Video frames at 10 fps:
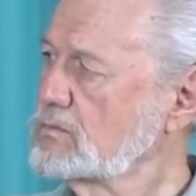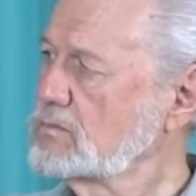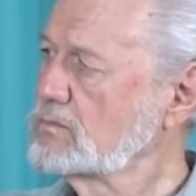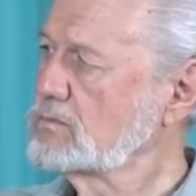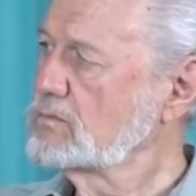
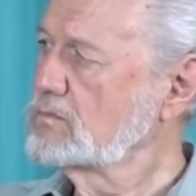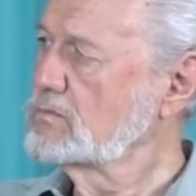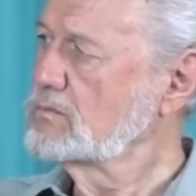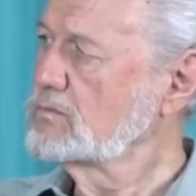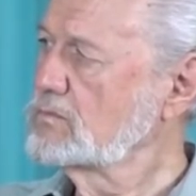
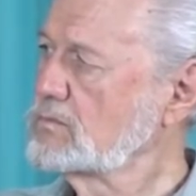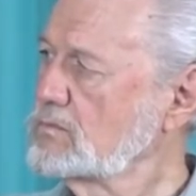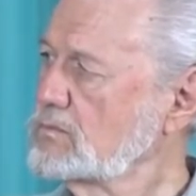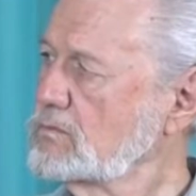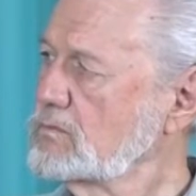
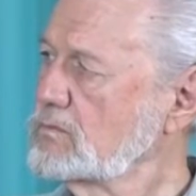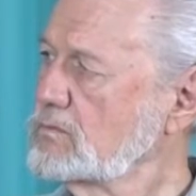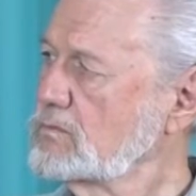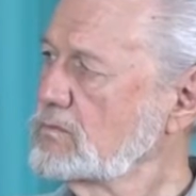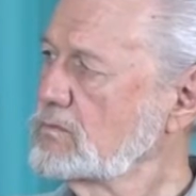
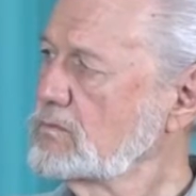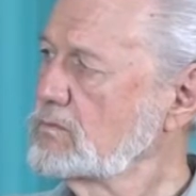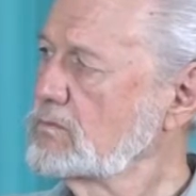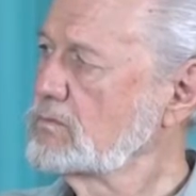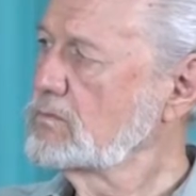
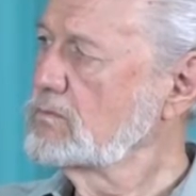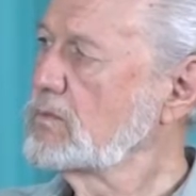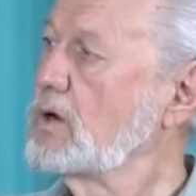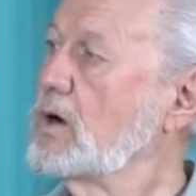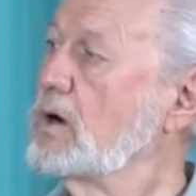
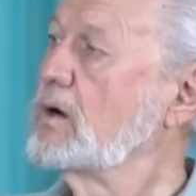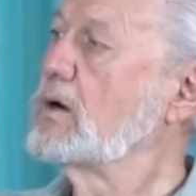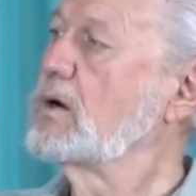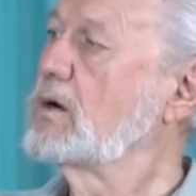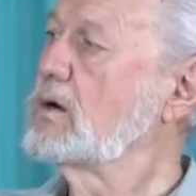
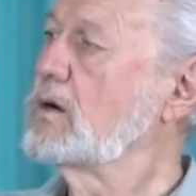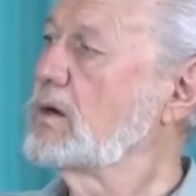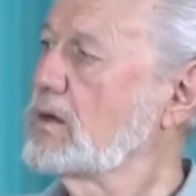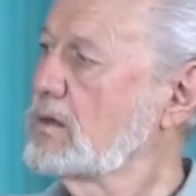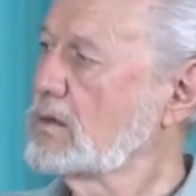
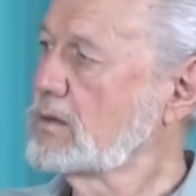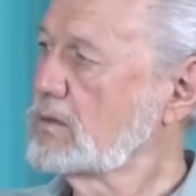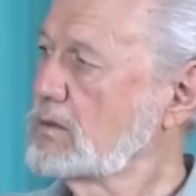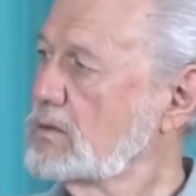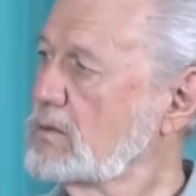
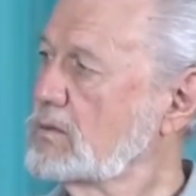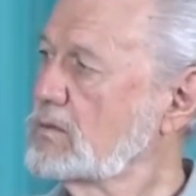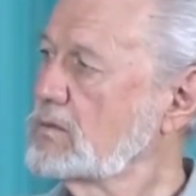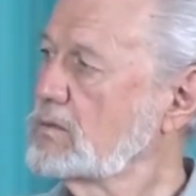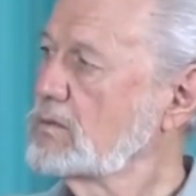
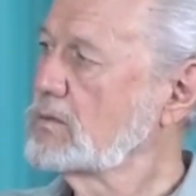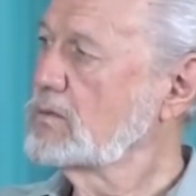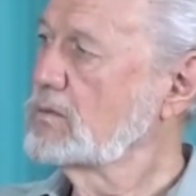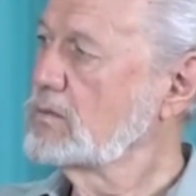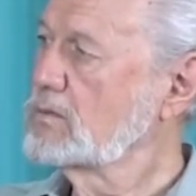
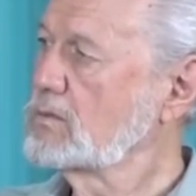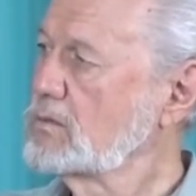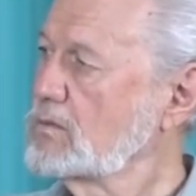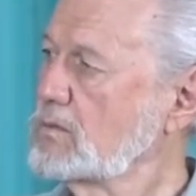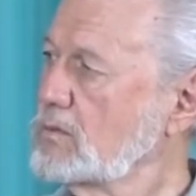
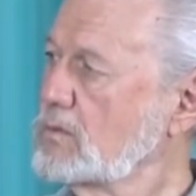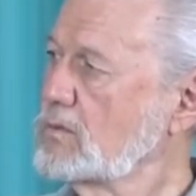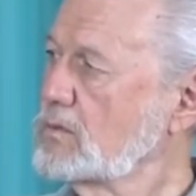(not speaking)